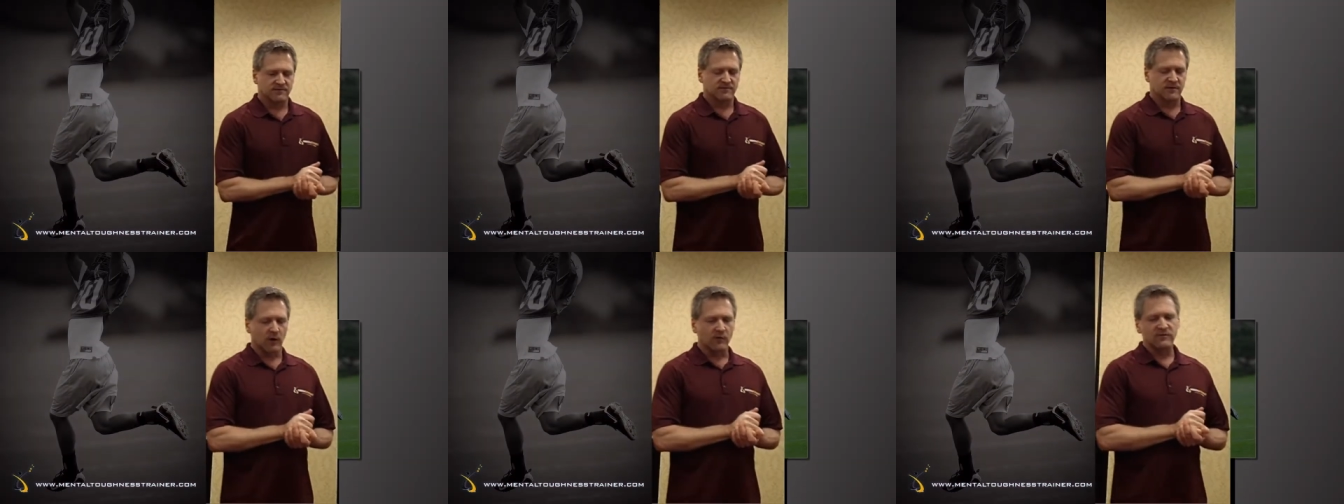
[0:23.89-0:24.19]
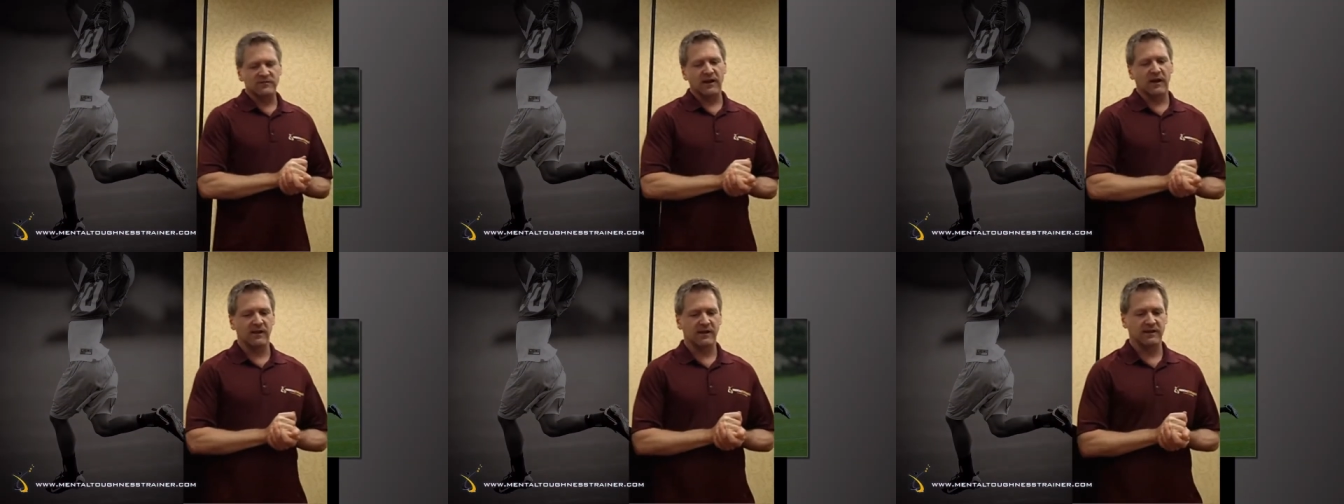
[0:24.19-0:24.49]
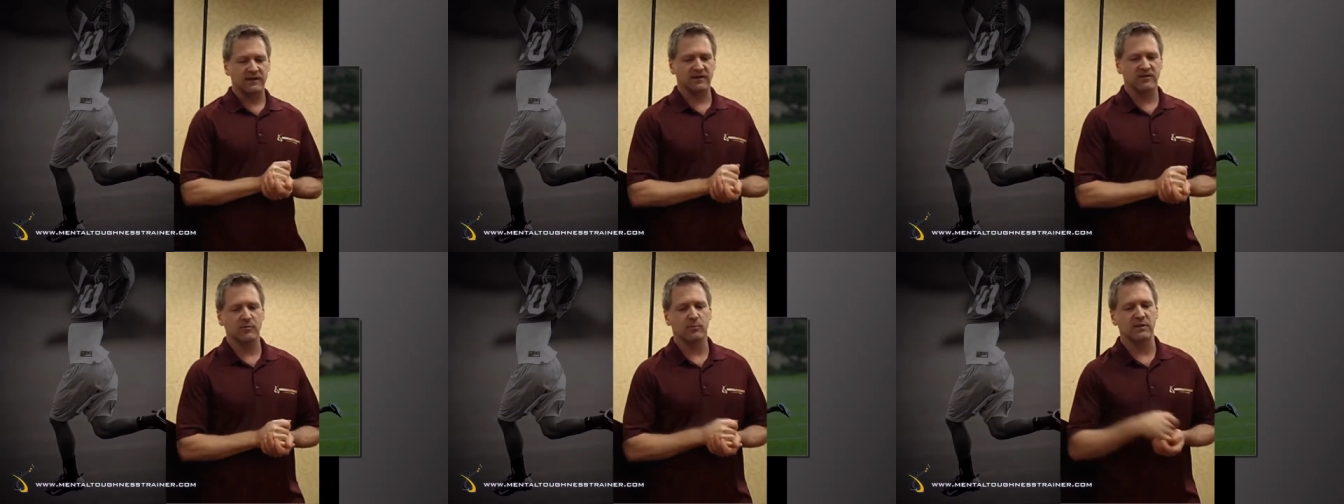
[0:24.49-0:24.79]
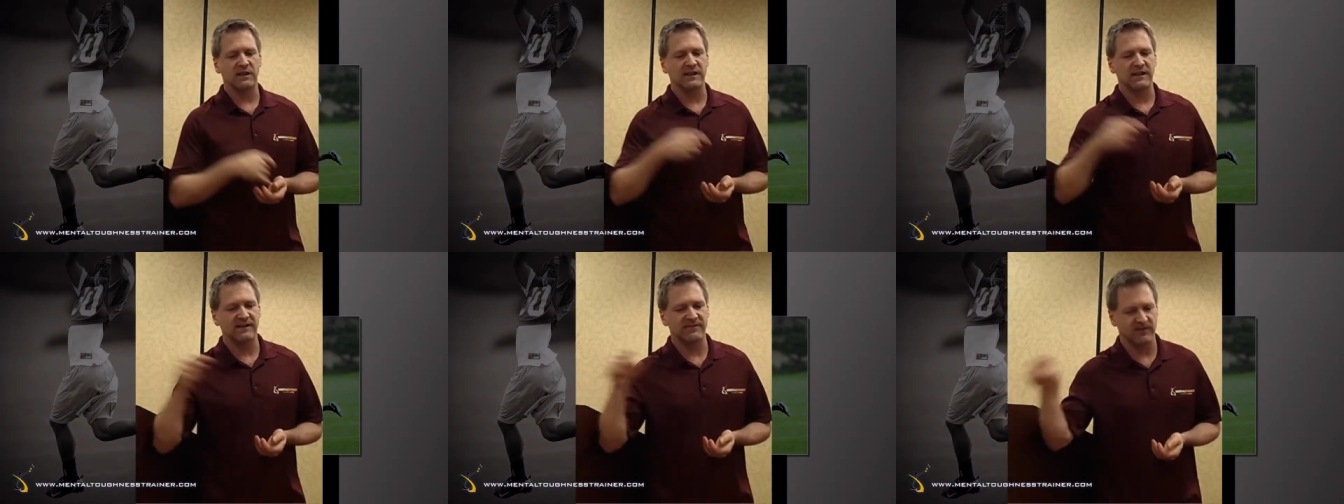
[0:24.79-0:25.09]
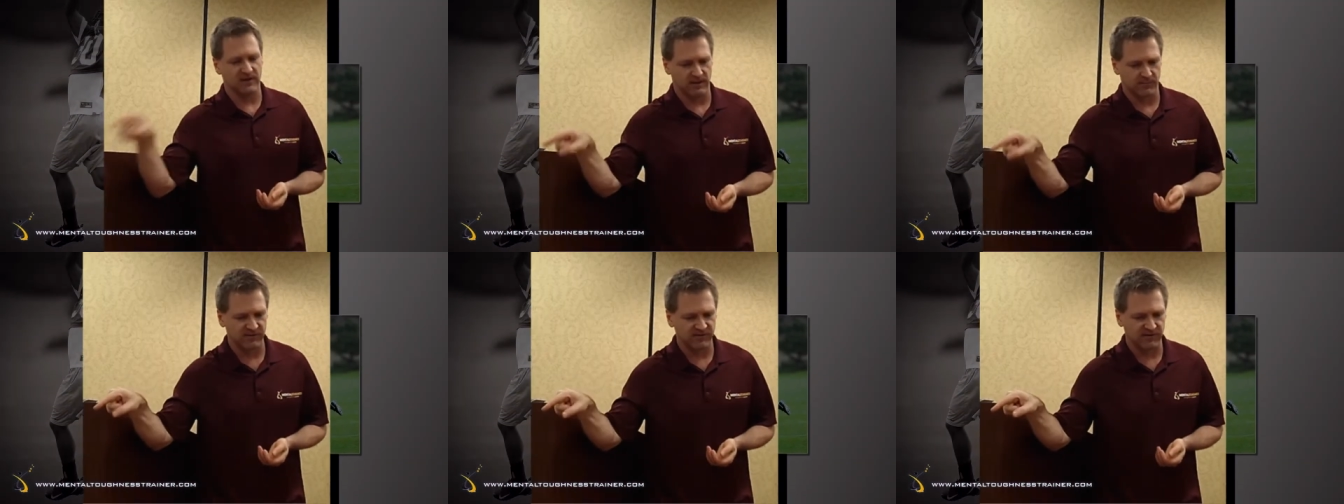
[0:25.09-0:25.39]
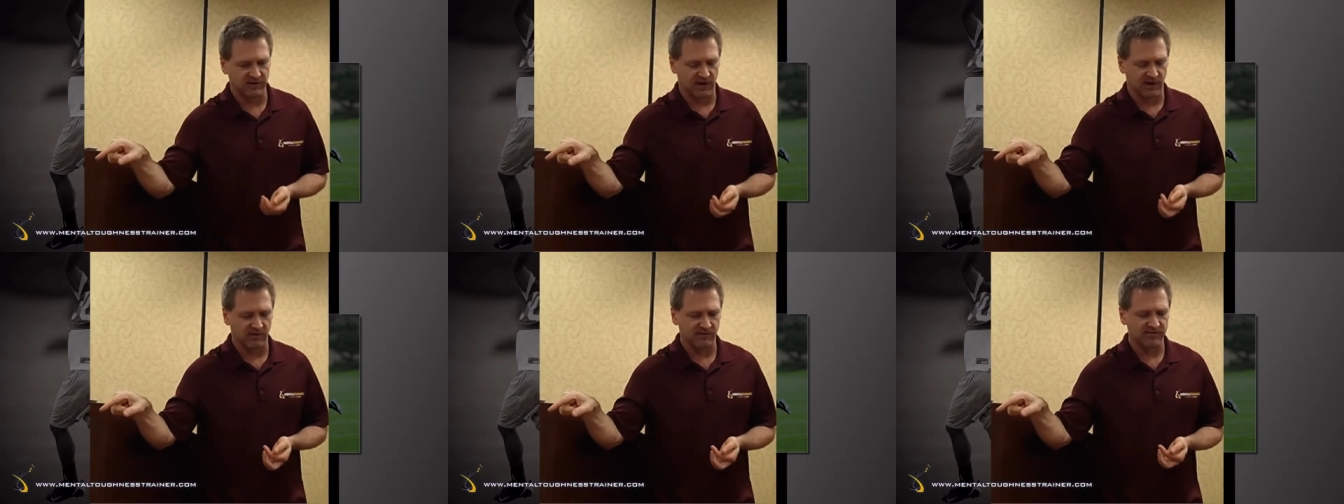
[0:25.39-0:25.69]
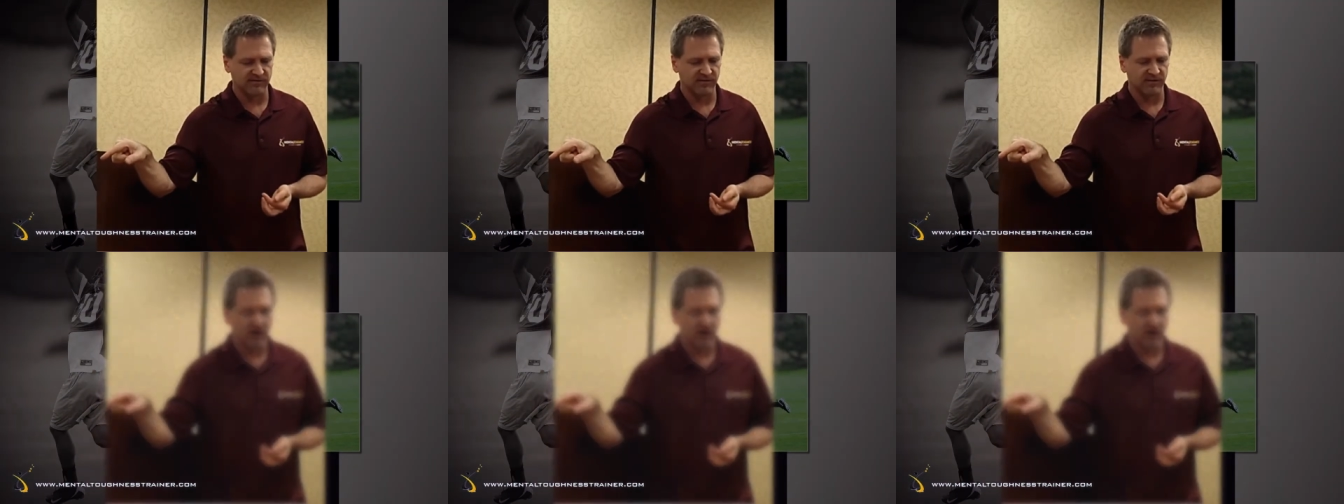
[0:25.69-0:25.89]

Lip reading: Don't tell a kid to believe in himself.